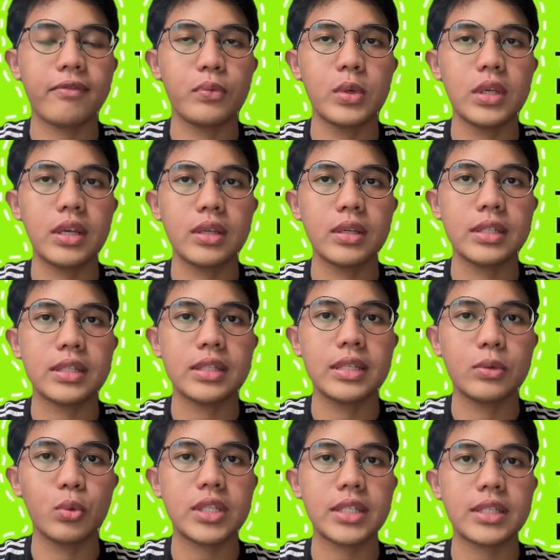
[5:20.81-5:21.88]

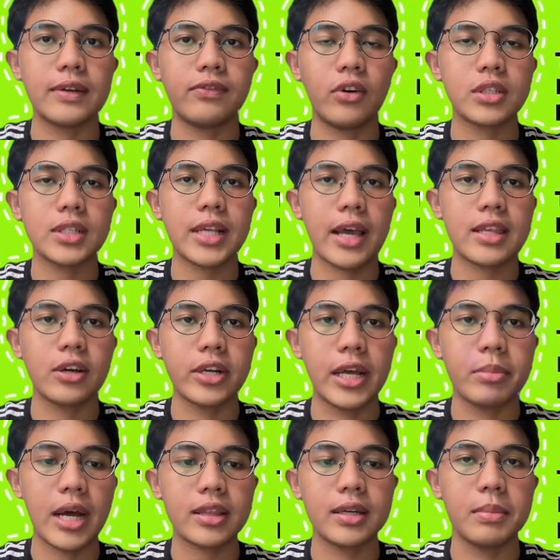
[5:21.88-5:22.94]
which is the forces acting on the
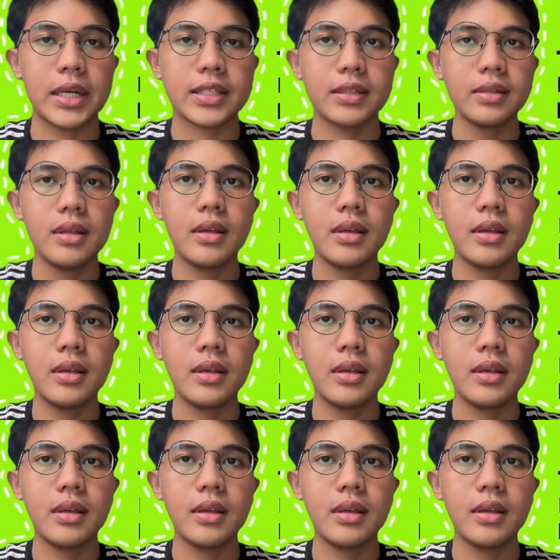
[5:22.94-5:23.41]
abductor muscle,